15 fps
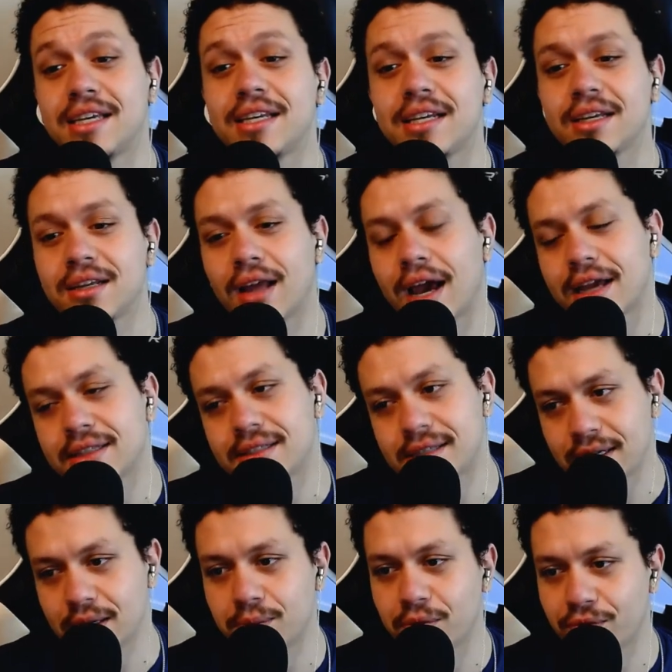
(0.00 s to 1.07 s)
seen it. I'd
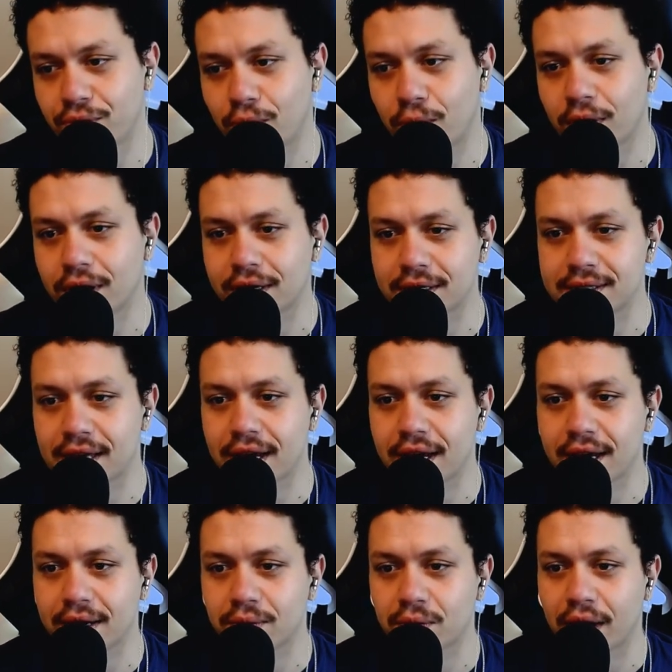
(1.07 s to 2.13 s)
seen it before because
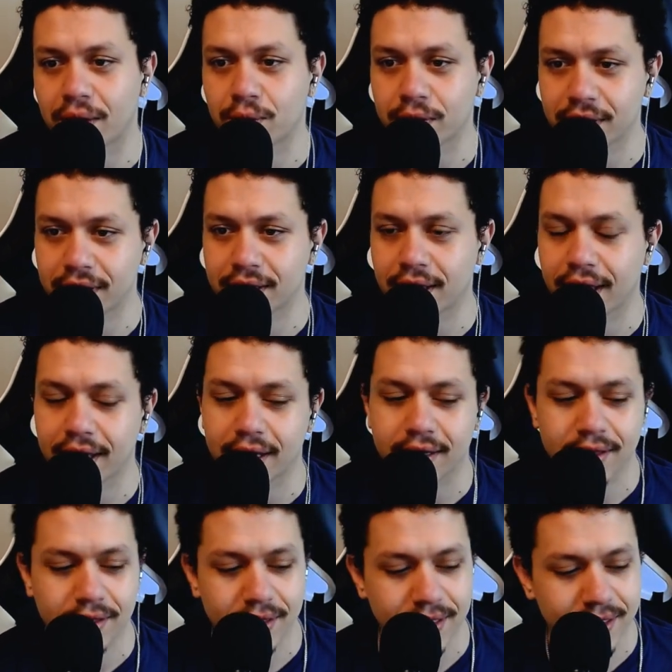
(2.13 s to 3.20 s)
I I really
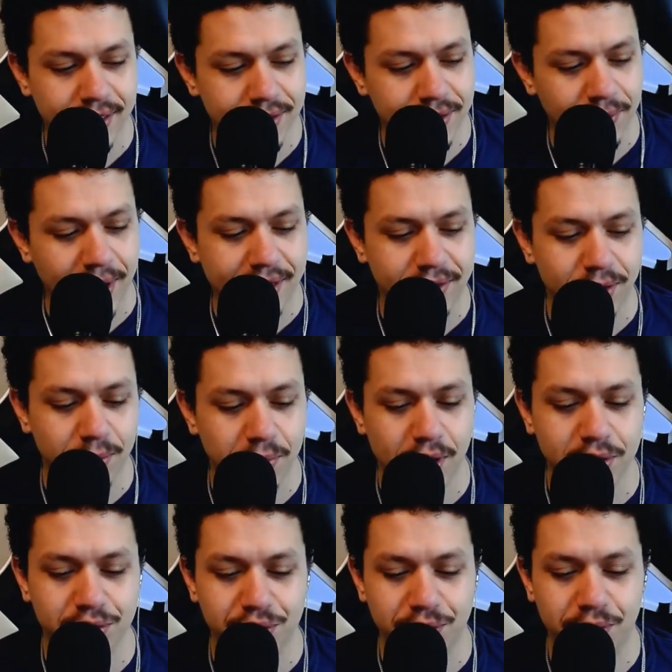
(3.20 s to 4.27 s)
like the director
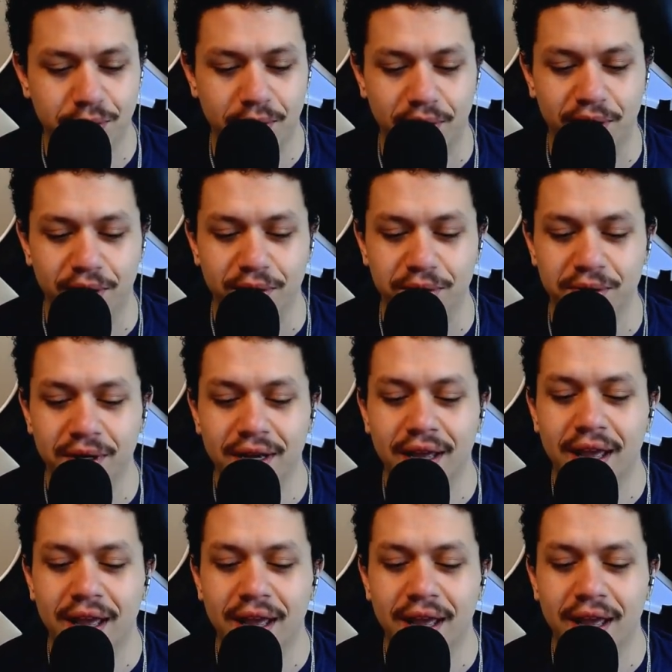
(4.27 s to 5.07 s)
Bong Joon Ho,